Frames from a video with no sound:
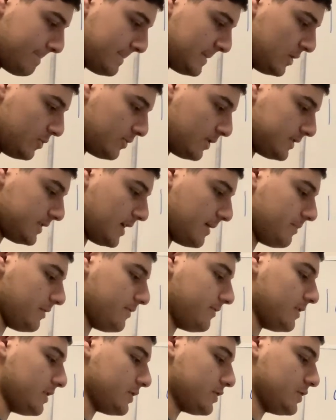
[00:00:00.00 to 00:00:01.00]
What type of
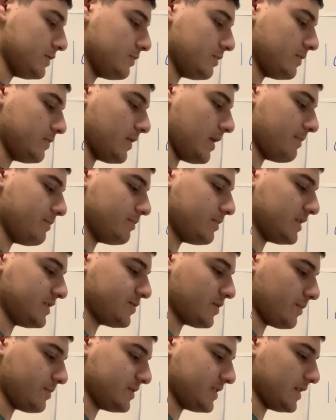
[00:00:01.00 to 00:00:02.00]
function would best
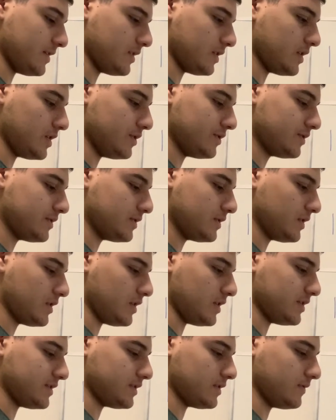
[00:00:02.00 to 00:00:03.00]
represent the
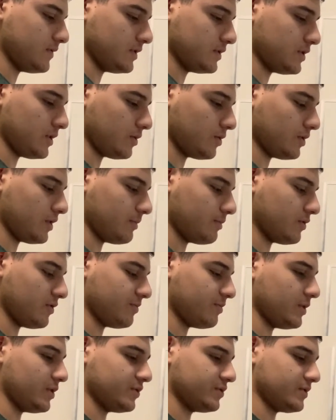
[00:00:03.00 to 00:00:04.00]
cost of the total number of
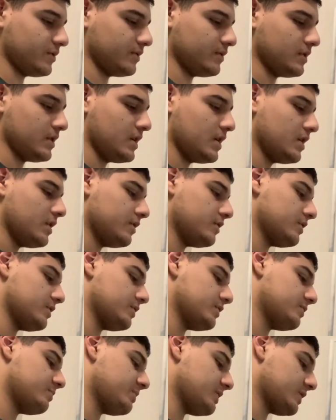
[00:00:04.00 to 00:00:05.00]
posters